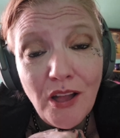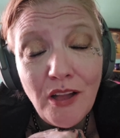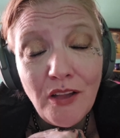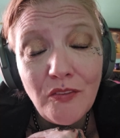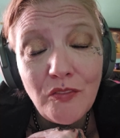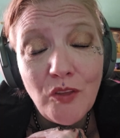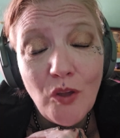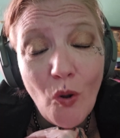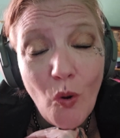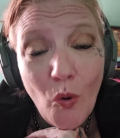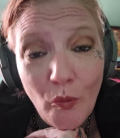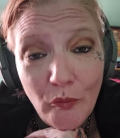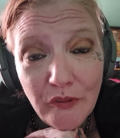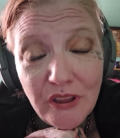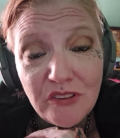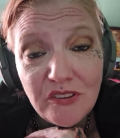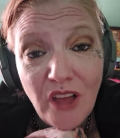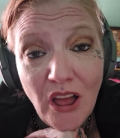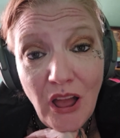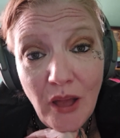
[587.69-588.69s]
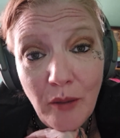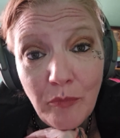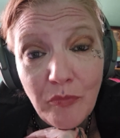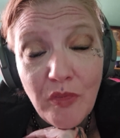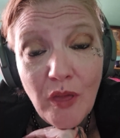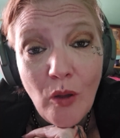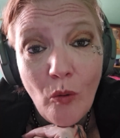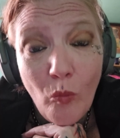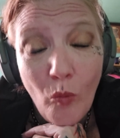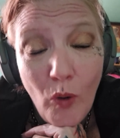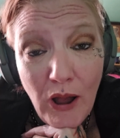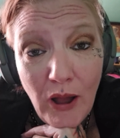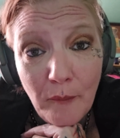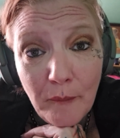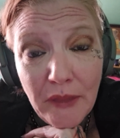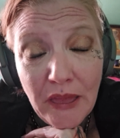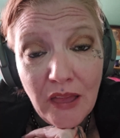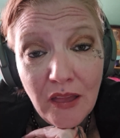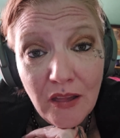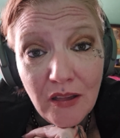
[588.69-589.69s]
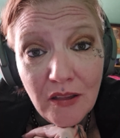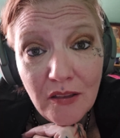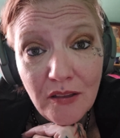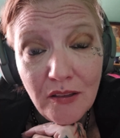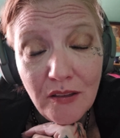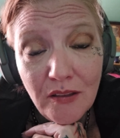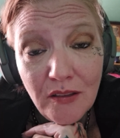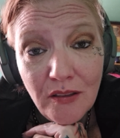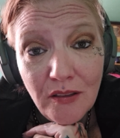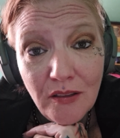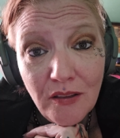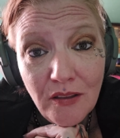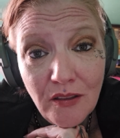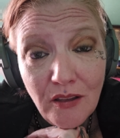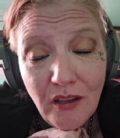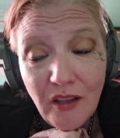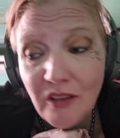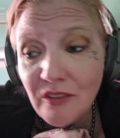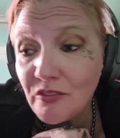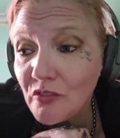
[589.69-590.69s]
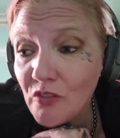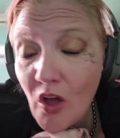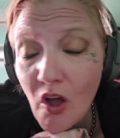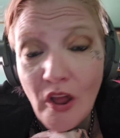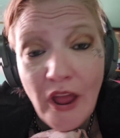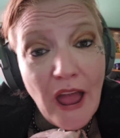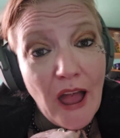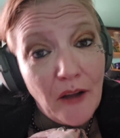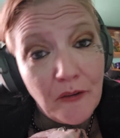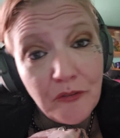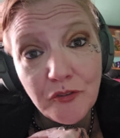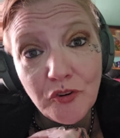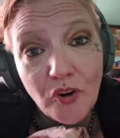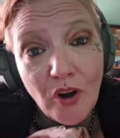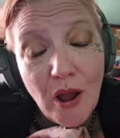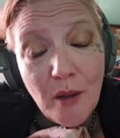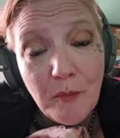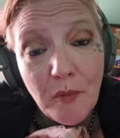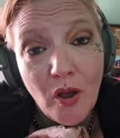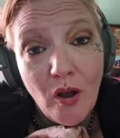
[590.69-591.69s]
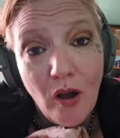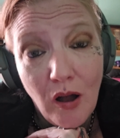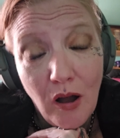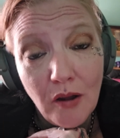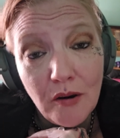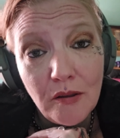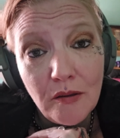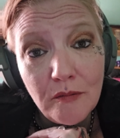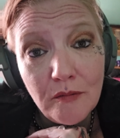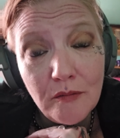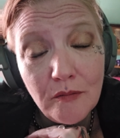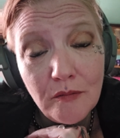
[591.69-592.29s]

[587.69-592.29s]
And the only time they want me is long after I'm gone.